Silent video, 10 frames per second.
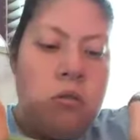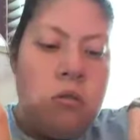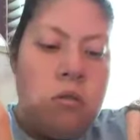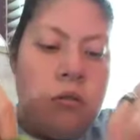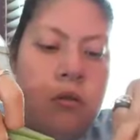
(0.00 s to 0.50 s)

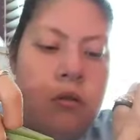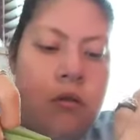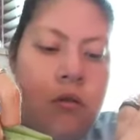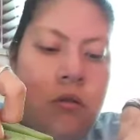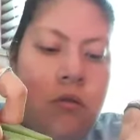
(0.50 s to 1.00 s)

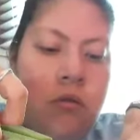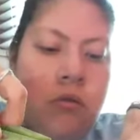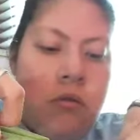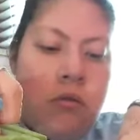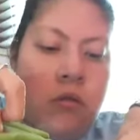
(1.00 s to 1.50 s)

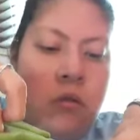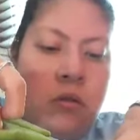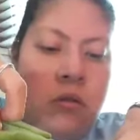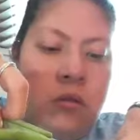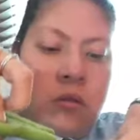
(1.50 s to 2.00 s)

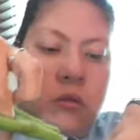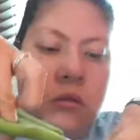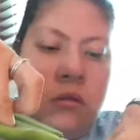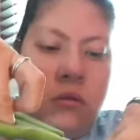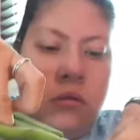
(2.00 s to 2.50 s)

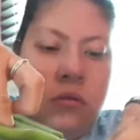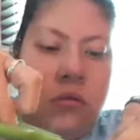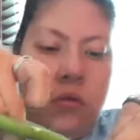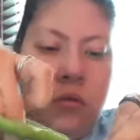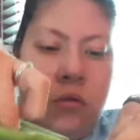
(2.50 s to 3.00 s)

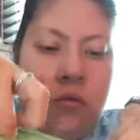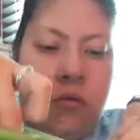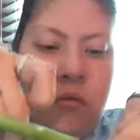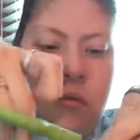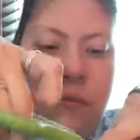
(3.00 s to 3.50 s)

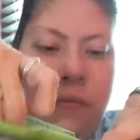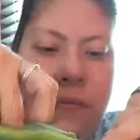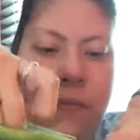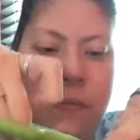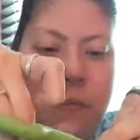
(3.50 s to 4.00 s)

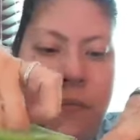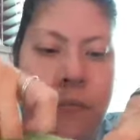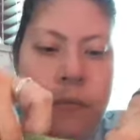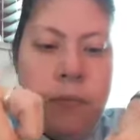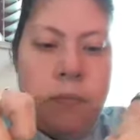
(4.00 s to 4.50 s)

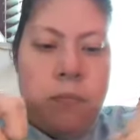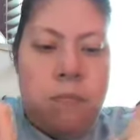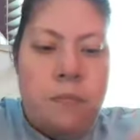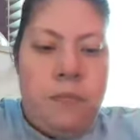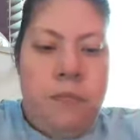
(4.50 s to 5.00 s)

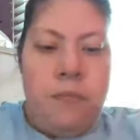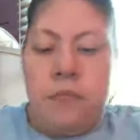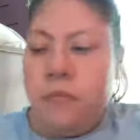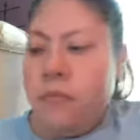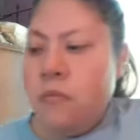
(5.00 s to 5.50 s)

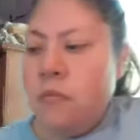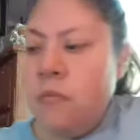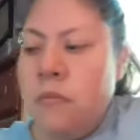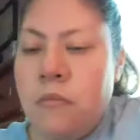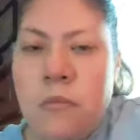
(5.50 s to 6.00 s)

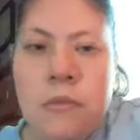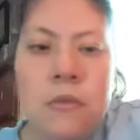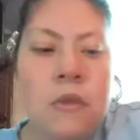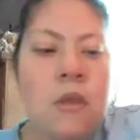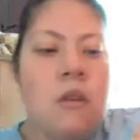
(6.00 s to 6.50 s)

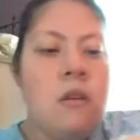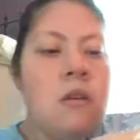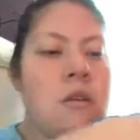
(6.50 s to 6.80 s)
(silence)